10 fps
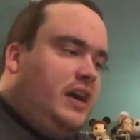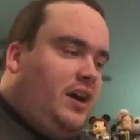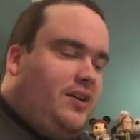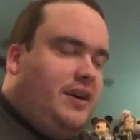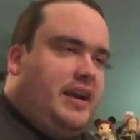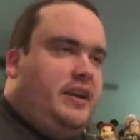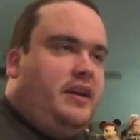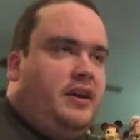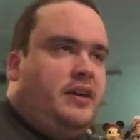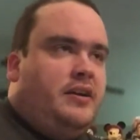Alright.
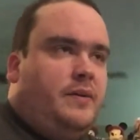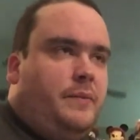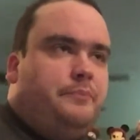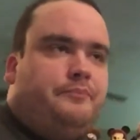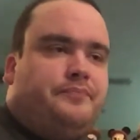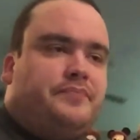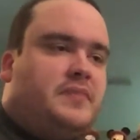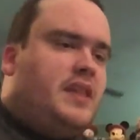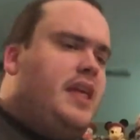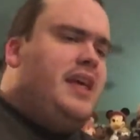
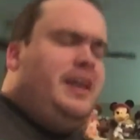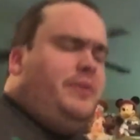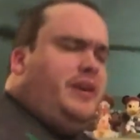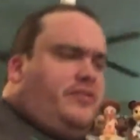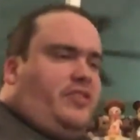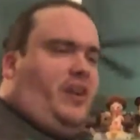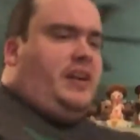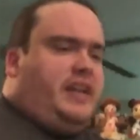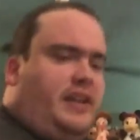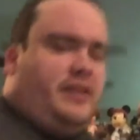Anyway,
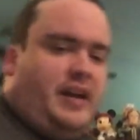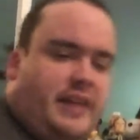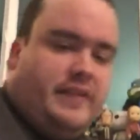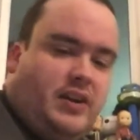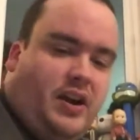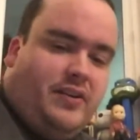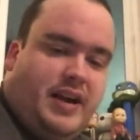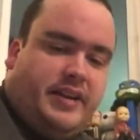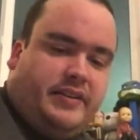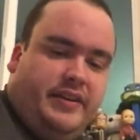sorry. Got a little hot there.
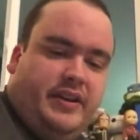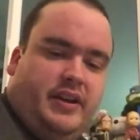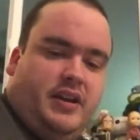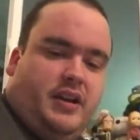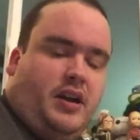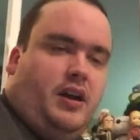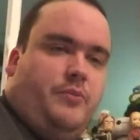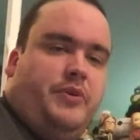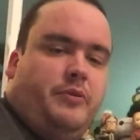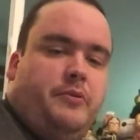Alright.
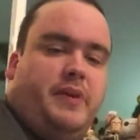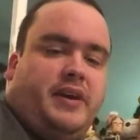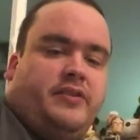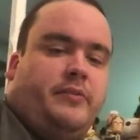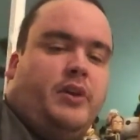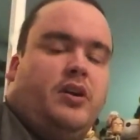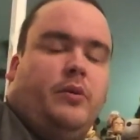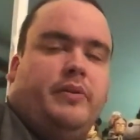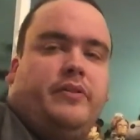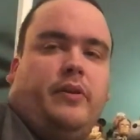We will be back tomorrow
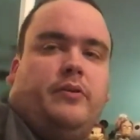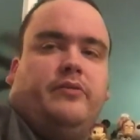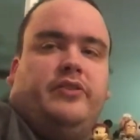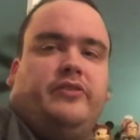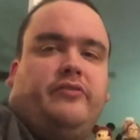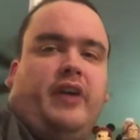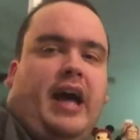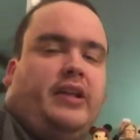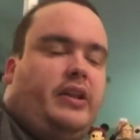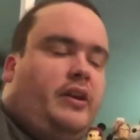with our reviews of
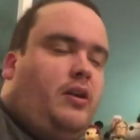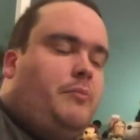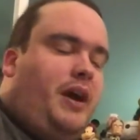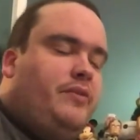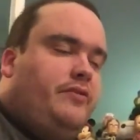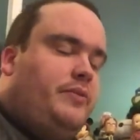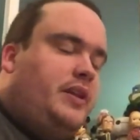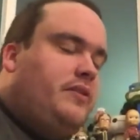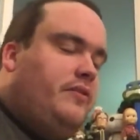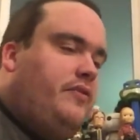Val. Or my review,
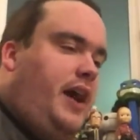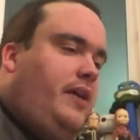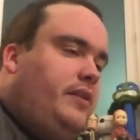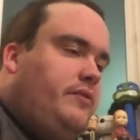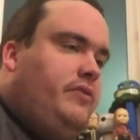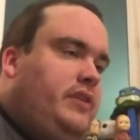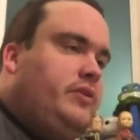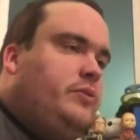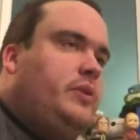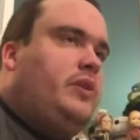rather. Of Val and
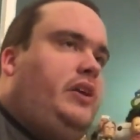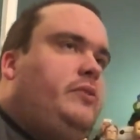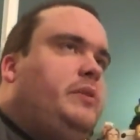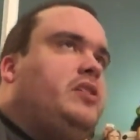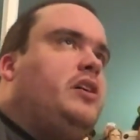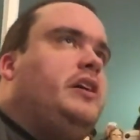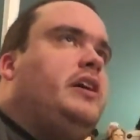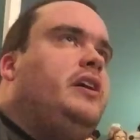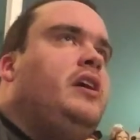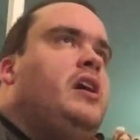Vivo. We will also be talking...